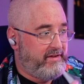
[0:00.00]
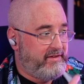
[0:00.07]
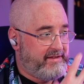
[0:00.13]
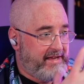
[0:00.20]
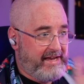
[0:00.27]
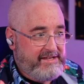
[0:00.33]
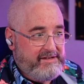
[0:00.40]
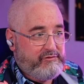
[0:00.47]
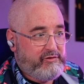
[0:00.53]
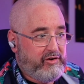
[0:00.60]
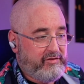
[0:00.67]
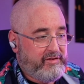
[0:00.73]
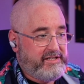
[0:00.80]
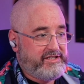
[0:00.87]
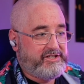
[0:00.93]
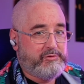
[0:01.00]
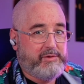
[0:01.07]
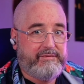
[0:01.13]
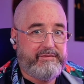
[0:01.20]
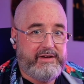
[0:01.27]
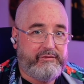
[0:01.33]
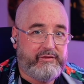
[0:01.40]
Now you've got this. You
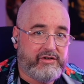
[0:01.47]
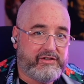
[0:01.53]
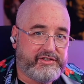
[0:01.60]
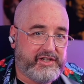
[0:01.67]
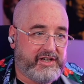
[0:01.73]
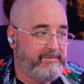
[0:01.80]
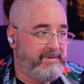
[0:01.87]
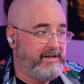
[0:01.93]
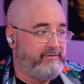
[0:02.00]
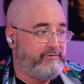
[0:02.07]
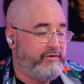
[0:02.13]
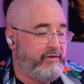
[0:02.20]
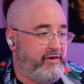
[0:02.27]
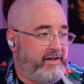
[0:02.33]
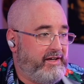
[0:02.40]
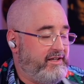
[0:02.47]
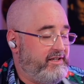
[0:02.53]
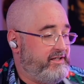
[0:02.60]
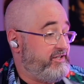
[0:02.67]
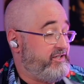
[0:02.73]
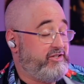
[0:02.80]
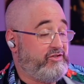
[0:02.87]
haven't even got to the main fight.
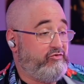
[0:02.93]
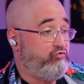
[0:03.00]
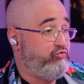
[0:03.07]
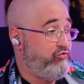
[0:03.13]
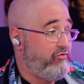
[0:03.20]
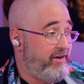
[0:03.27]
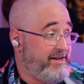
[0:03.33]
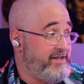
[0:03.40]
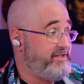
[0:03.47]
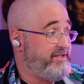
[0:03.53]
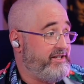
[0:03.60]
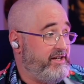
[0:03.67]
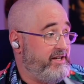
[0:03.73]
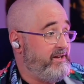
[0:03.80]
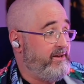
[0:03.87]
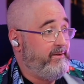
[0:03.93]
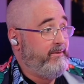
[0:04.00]
It's crazy.